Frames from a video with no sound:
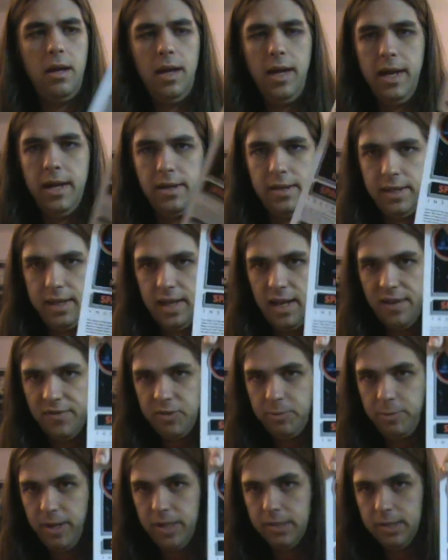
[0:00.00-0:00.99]
I don't think I have
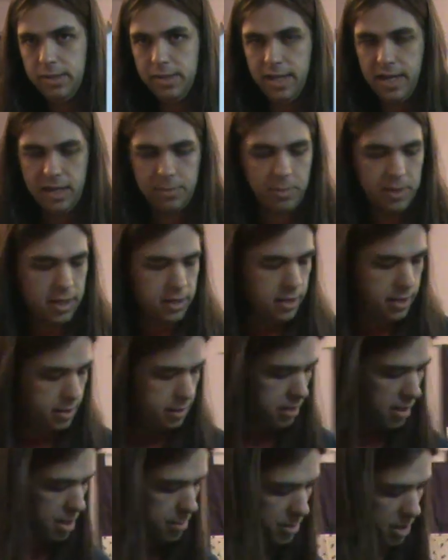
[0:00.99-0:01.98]
Space Attack, but I
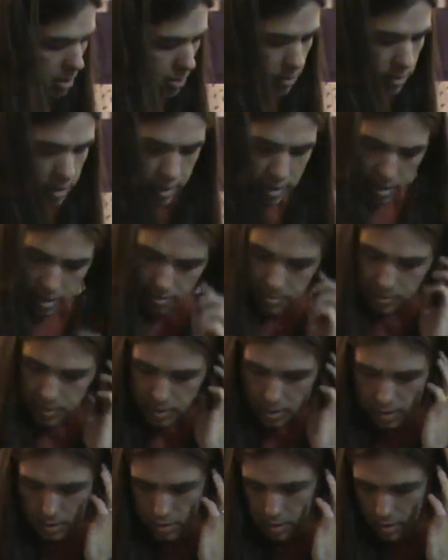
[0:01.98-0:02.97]
like the M Network
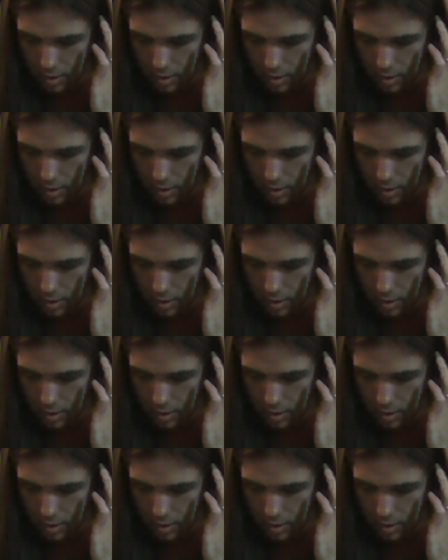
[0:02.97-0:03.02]
games.